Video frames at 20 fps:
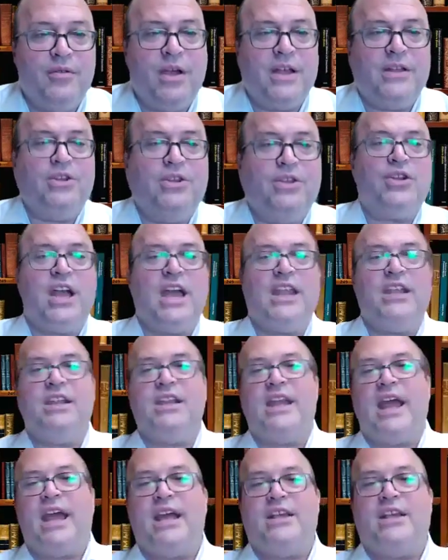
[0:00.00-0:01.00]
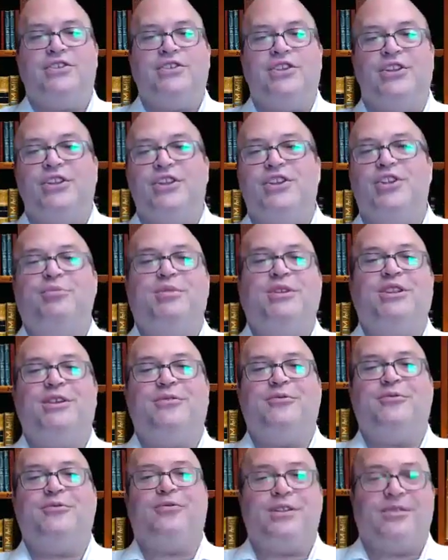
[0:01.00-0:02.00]
Right, look at it as a little bit
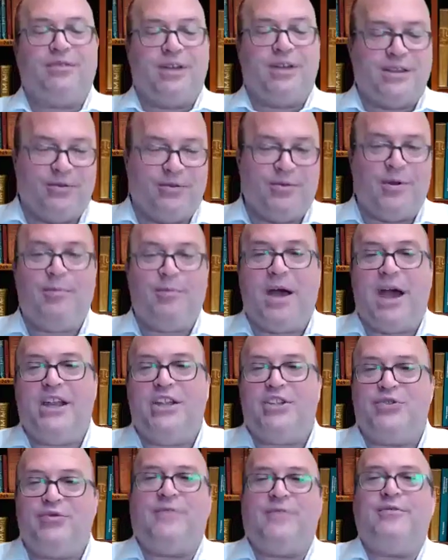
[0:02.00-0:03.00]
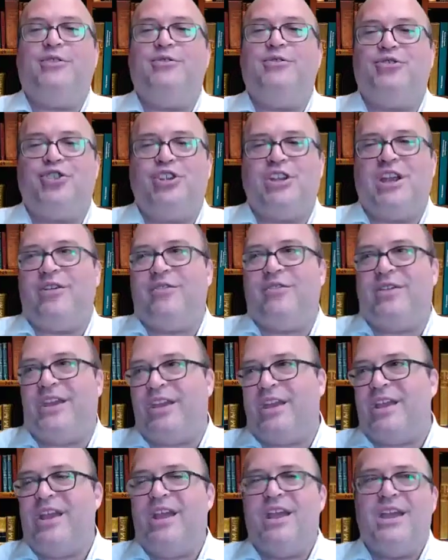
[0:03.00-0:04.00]
different. Right, the Ramban is
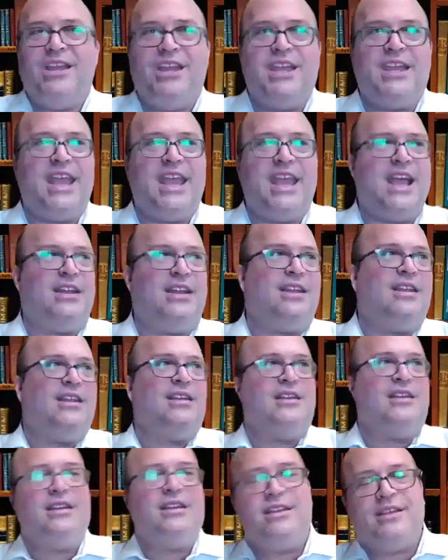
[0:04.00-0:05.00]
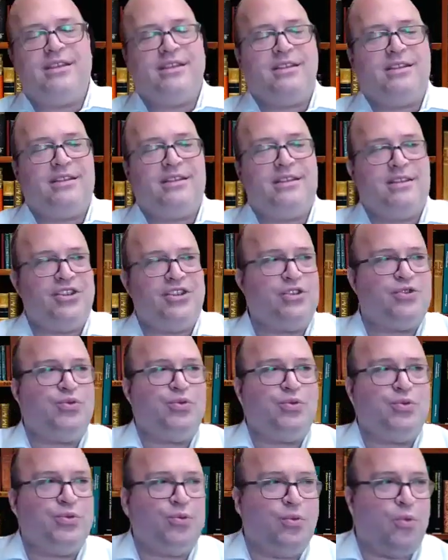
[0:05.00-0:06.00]
revolutionary. You can't just
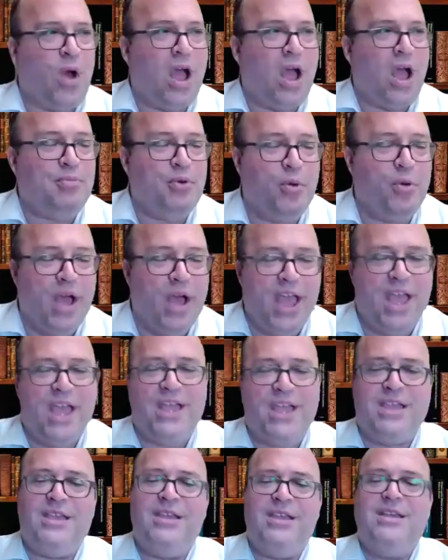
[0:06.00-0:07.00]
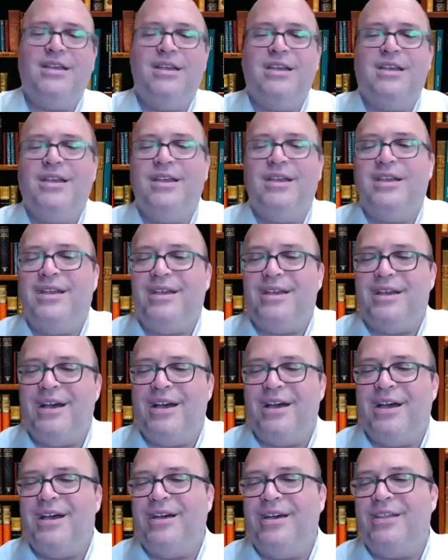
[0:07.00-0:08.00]
wipe away
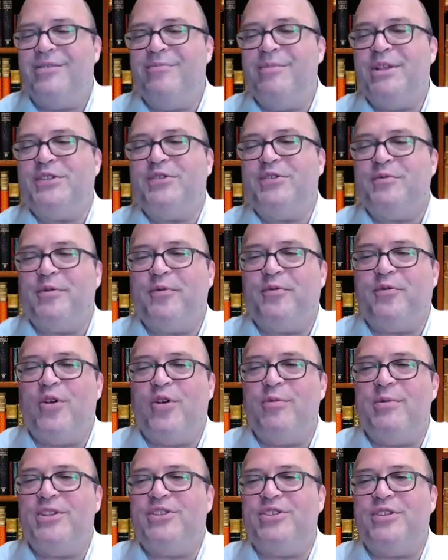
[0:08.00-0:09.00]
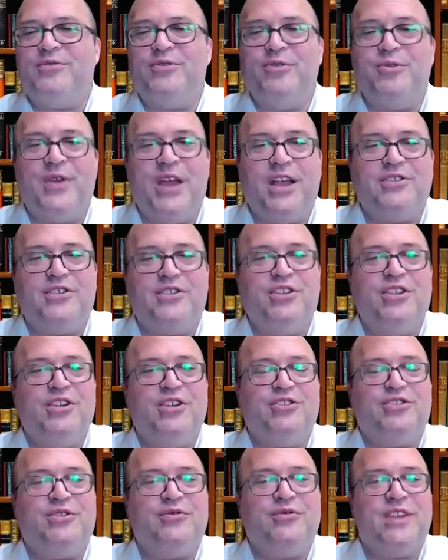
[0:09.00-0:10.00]
the mitzvah performance of 2,000
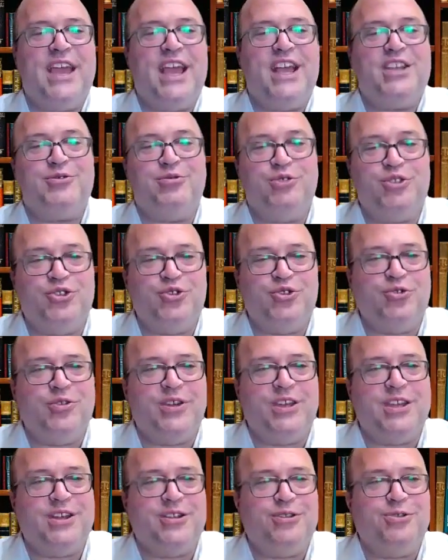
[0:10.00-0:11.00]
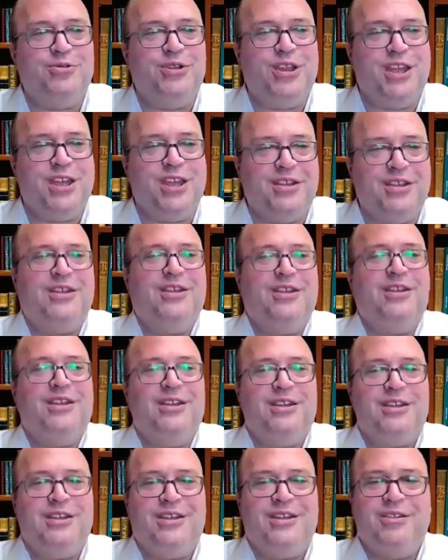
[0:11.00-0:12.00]
years of diaspora Jewry, including
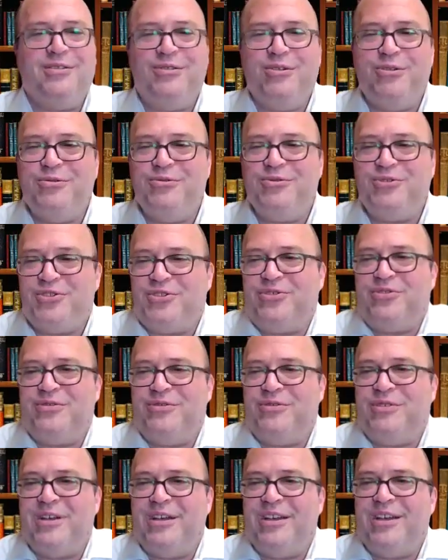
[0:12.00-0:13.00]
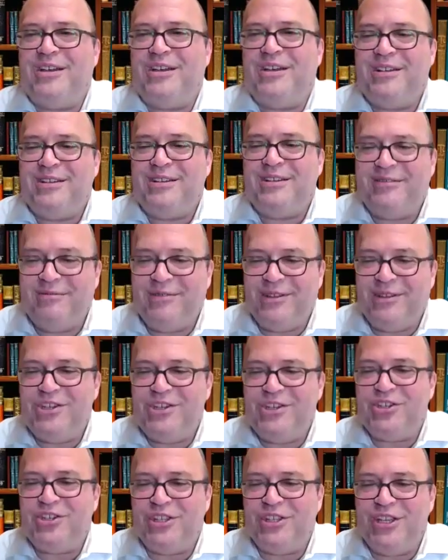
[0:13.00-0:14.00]
those
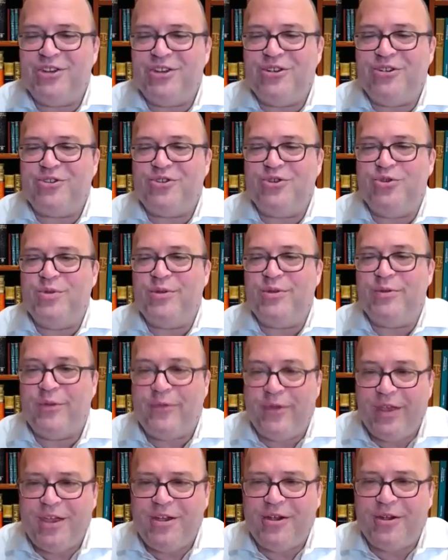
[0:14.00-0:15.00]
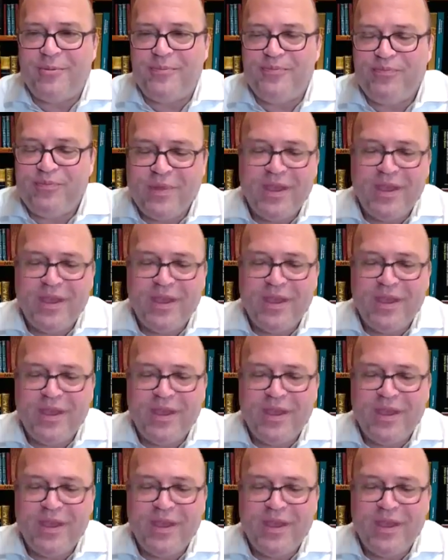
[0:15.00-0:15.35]
religious leaders who we revere.